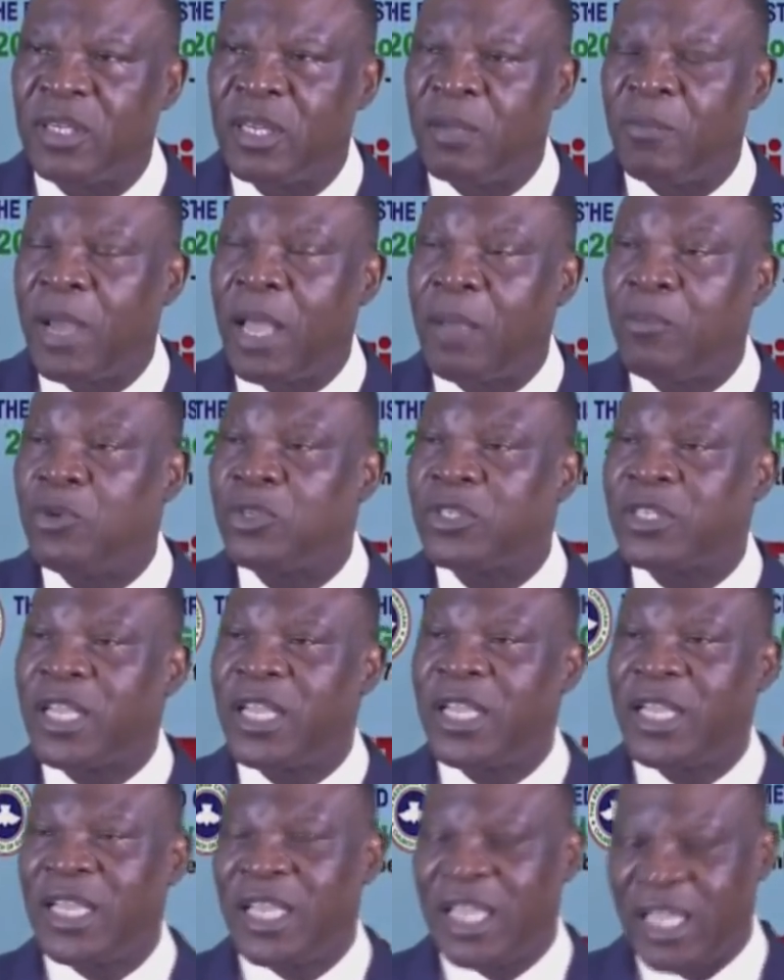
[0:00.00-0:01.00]
The Bible
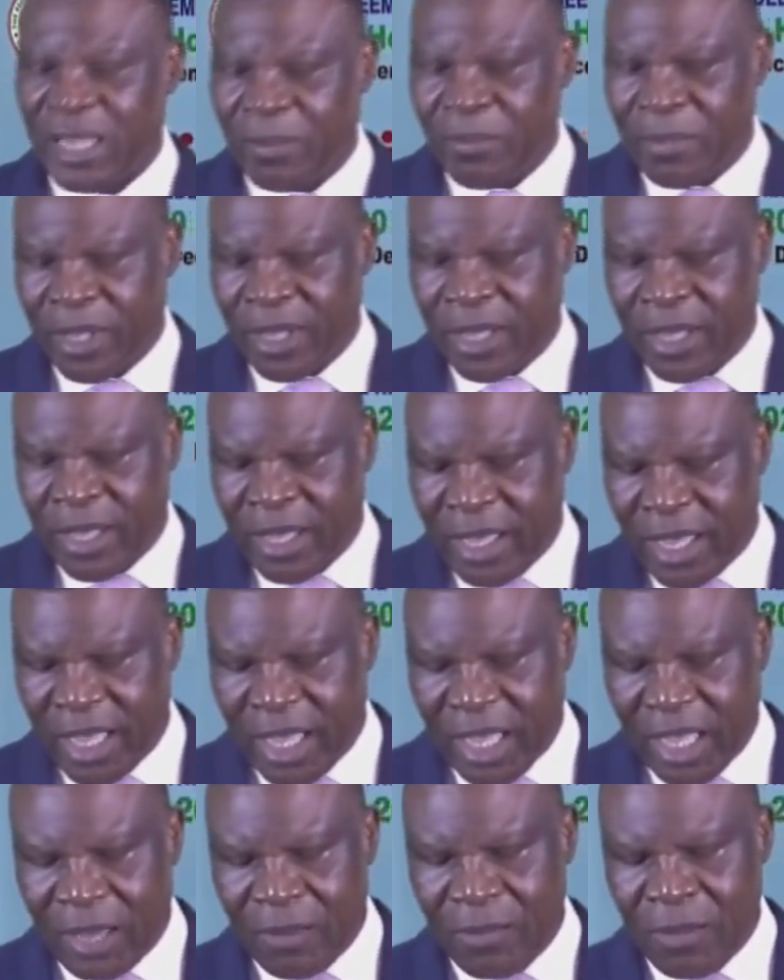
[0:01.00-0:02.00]
says he
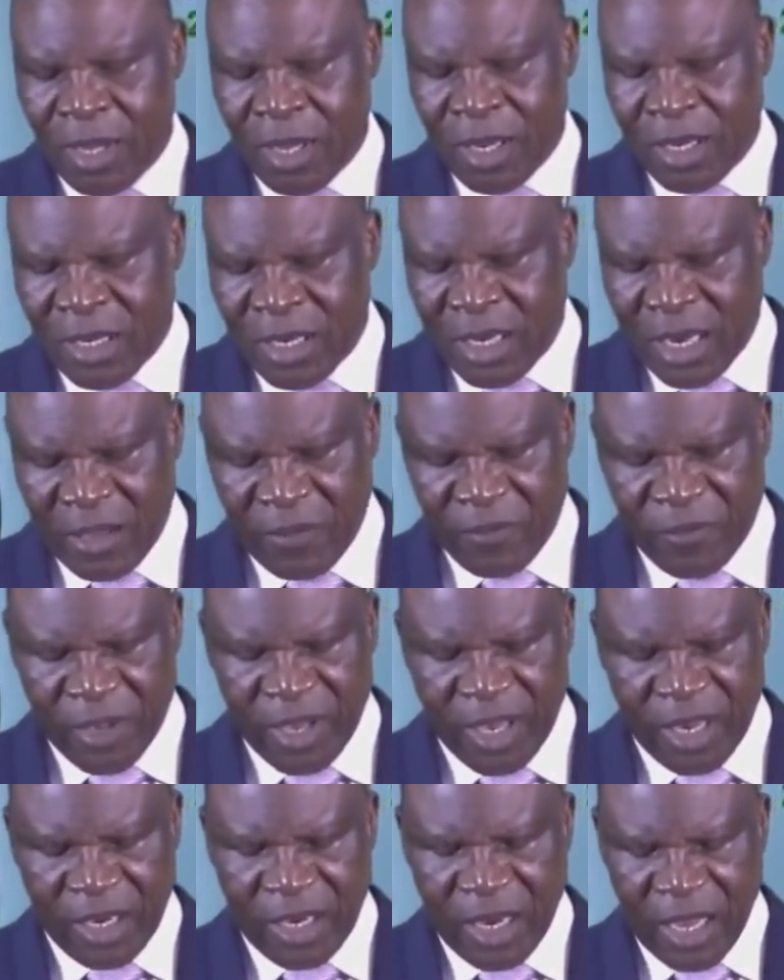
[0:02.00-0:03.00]
became
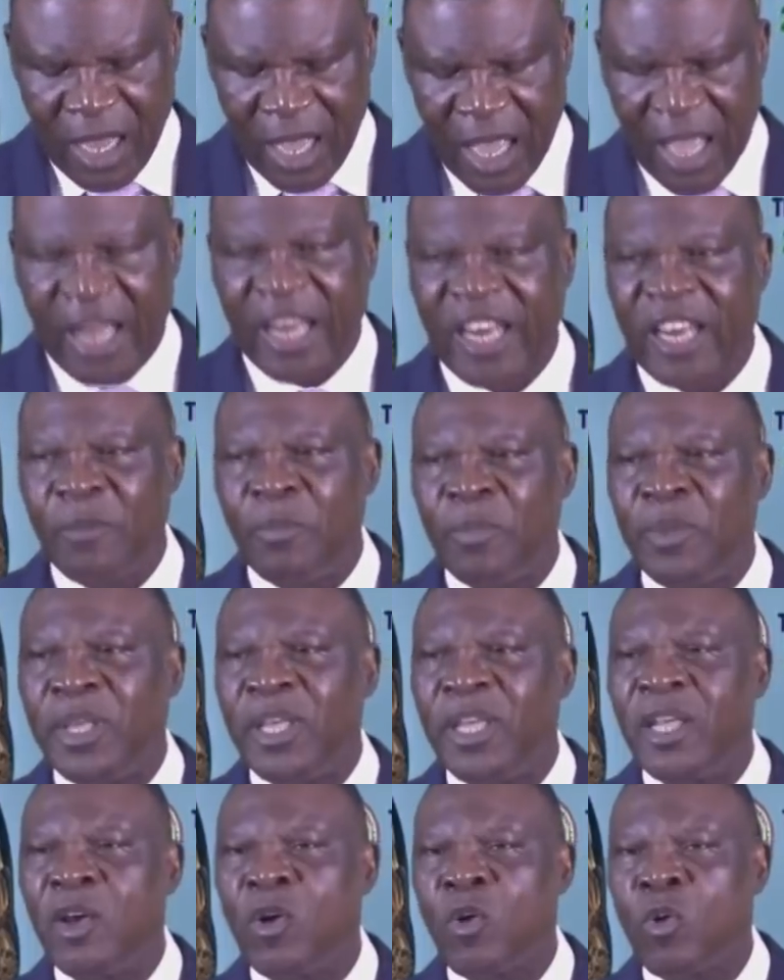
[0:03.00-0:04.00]
David's
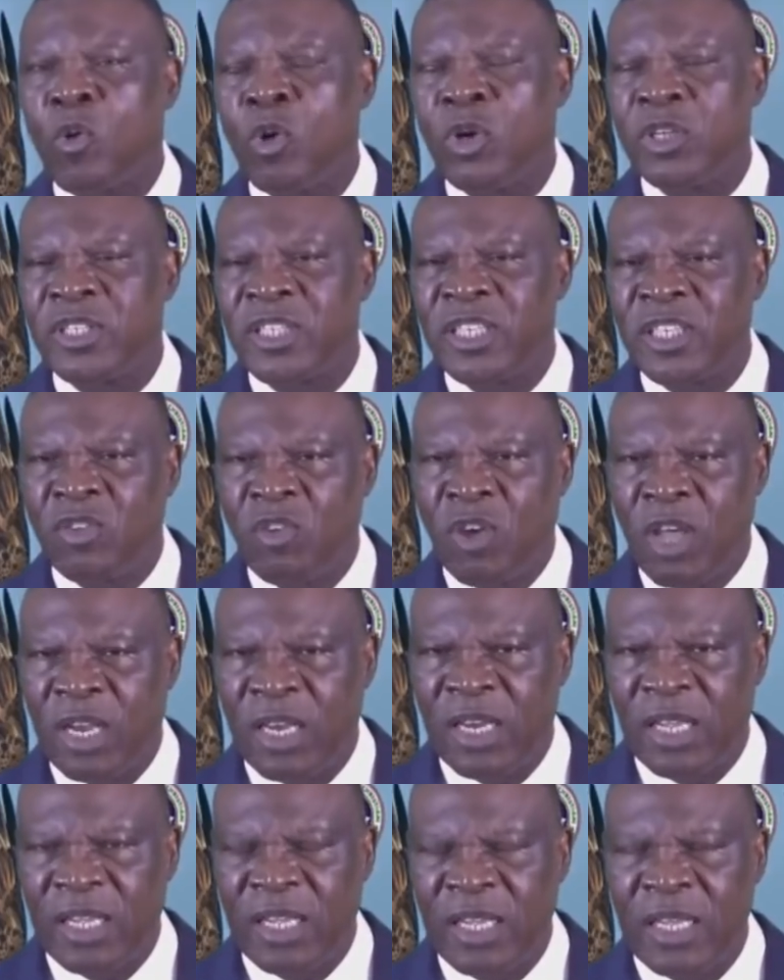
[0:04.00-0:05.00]
enemy
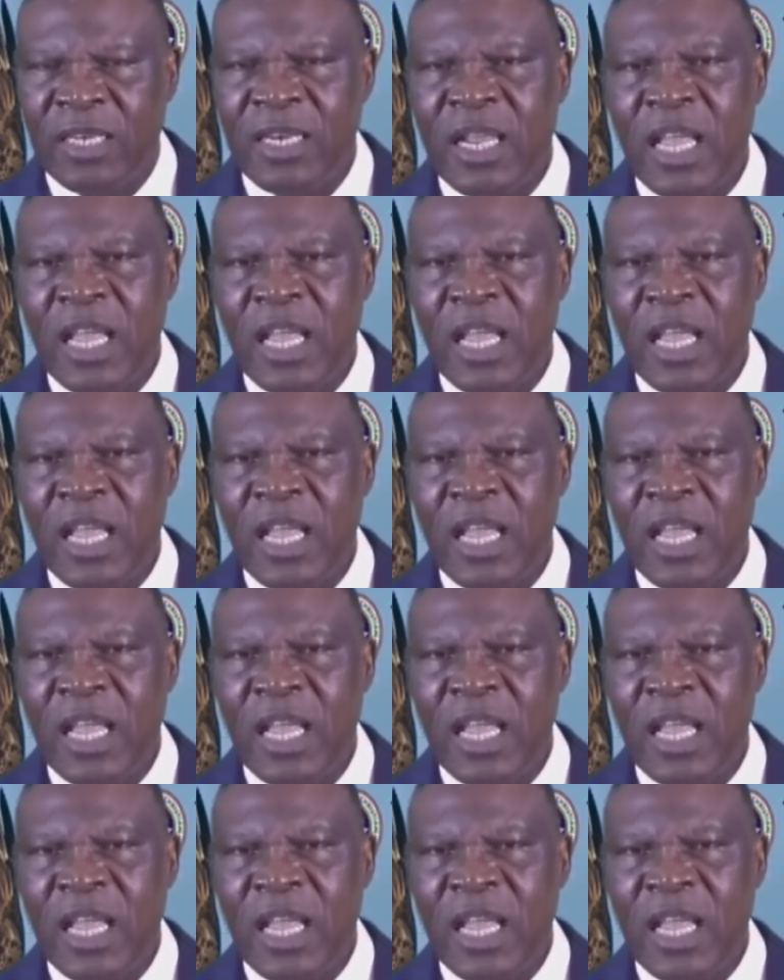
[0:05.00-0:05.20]
continually.